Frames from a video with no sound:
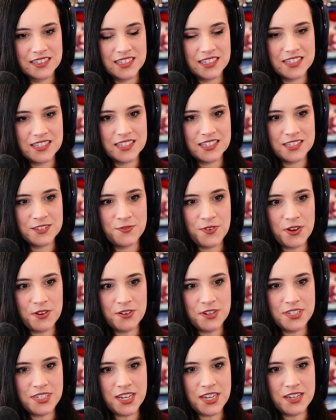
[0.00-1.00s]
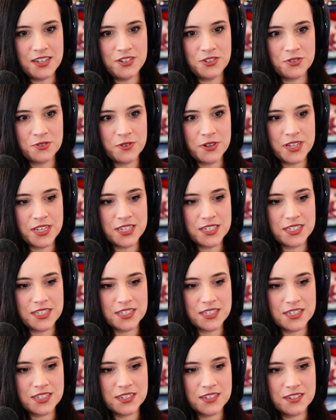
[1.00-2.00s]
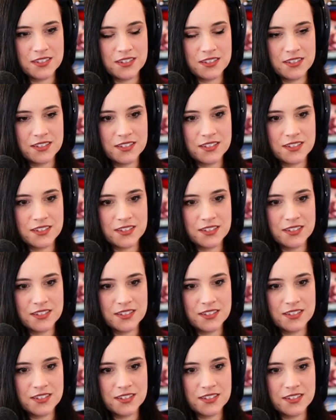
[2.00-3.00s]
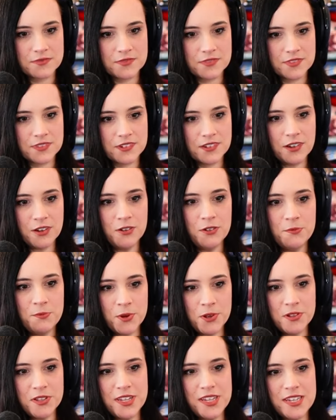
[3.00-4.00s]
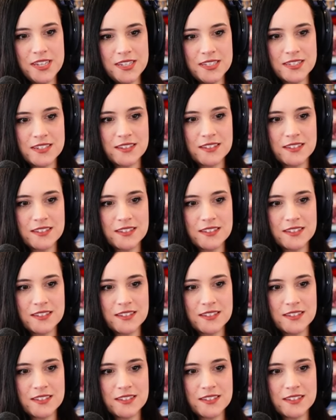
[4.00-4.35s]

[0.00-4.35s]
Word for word: This is very dangerous. Bolin, take the shot. Go, Bolin. He's.